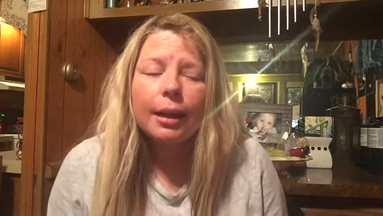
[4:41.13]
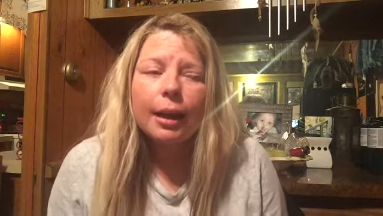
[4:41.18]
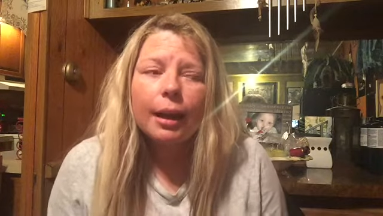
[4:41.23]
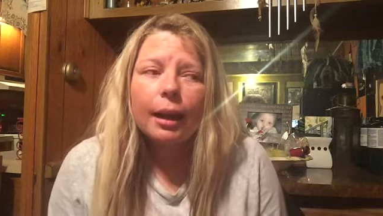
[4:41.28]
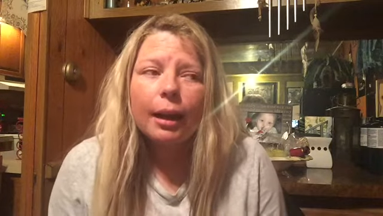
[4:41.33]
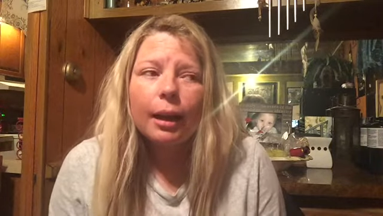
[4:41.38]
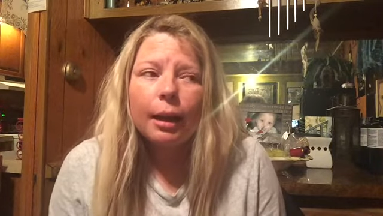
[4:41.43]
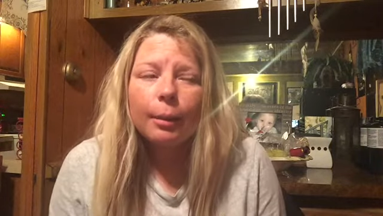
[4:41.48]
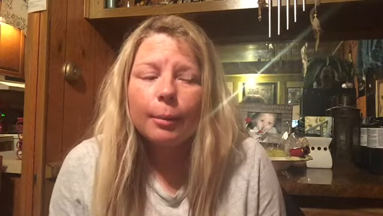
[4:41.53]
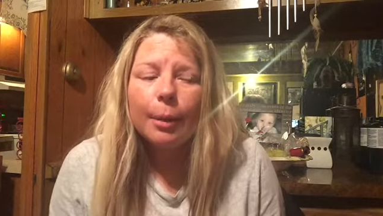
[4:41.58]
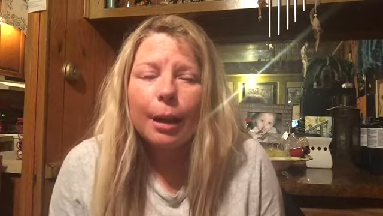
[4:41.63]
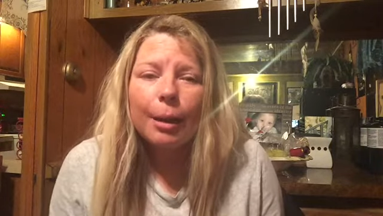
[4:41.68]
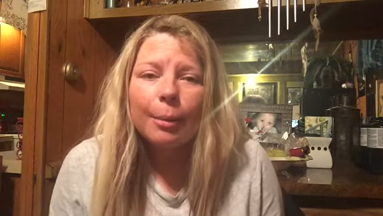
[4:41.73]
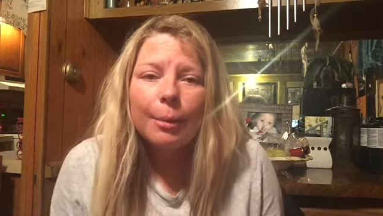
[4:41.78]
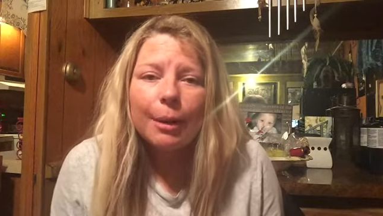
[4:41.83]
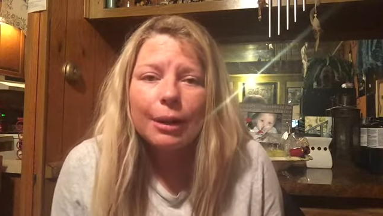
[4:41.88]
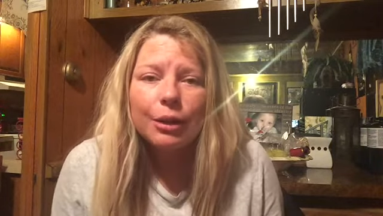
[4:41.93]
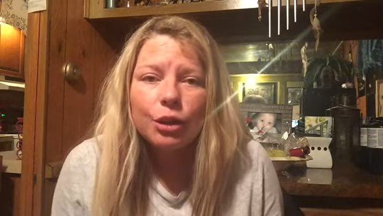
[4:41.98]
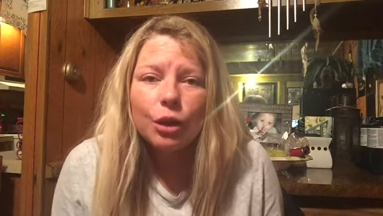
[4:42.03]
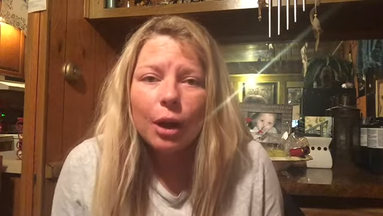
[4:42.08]
I
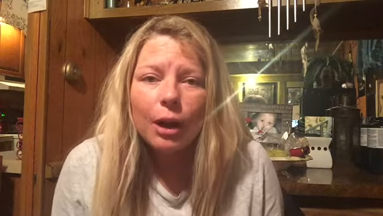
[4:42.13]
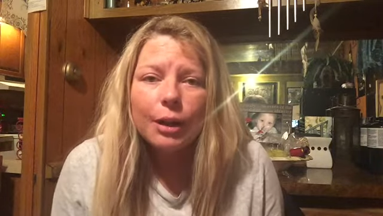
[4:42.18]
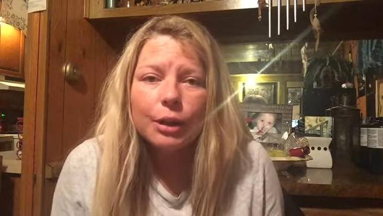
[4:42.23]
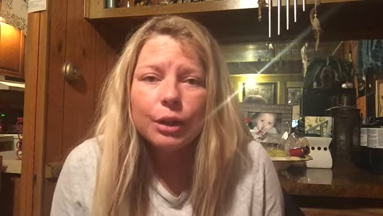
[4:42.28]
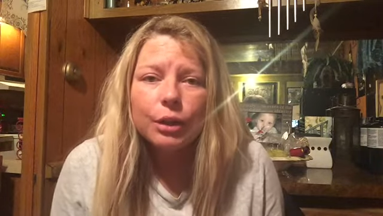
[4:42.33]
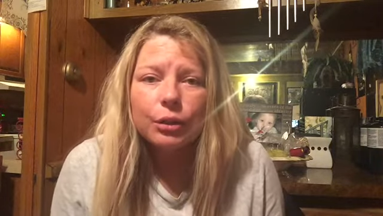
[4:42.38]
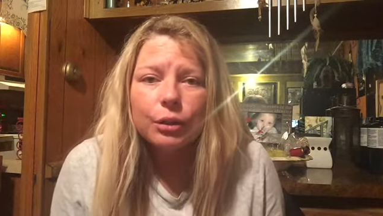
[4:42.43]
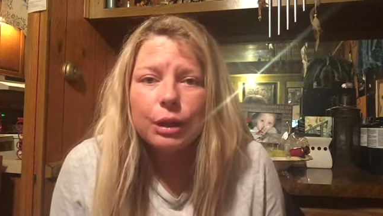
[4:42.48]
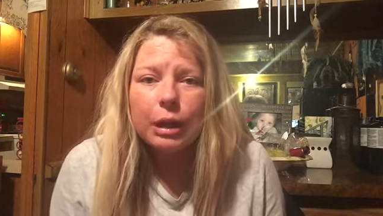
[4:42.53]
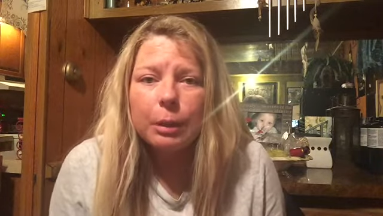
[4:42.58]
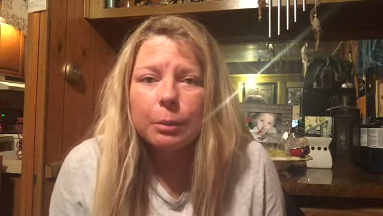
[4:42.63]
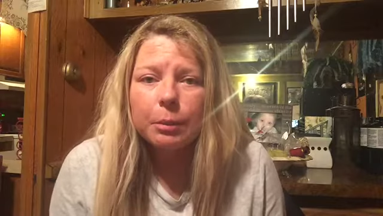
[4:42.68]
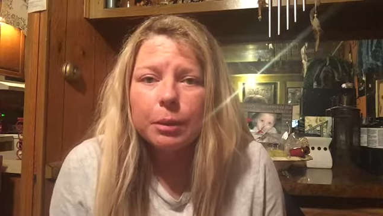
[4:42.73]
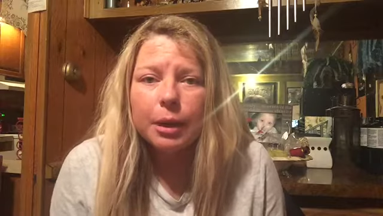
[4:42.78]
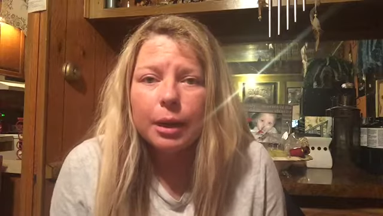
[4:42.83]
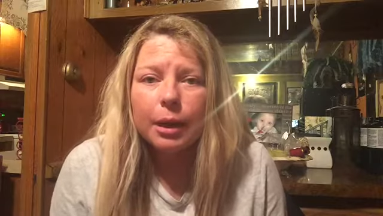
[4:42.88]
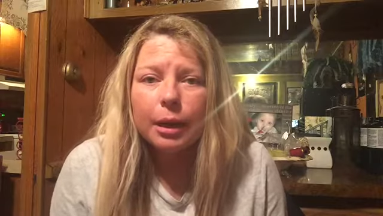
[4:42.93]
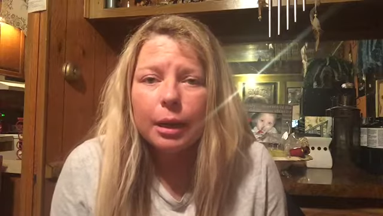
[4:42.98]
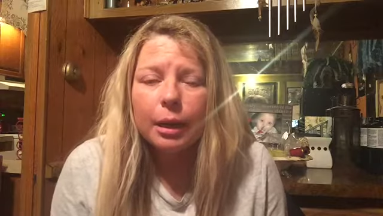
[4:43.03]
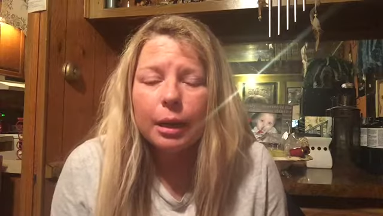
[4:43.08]
may try and do
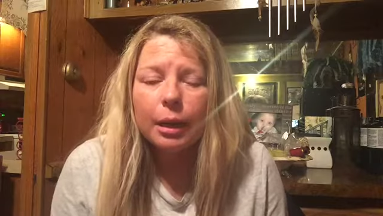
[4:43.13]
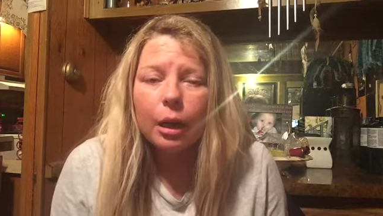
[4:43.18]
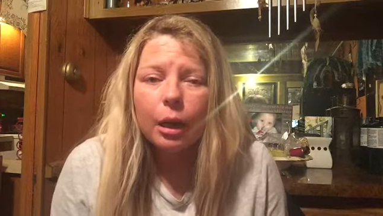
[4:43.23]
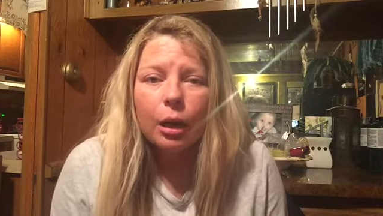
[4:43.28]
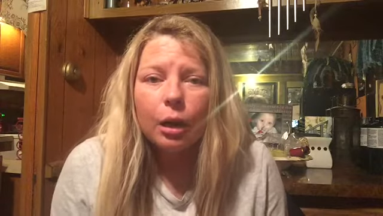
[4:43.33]
something